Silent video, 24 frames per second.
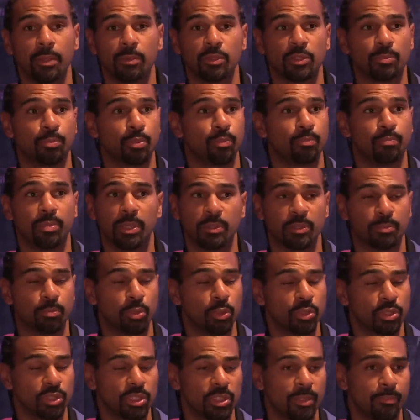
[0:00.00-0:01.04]
He was
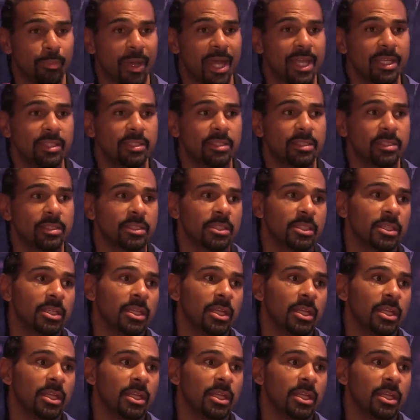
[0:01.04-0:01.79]
pushing the pace.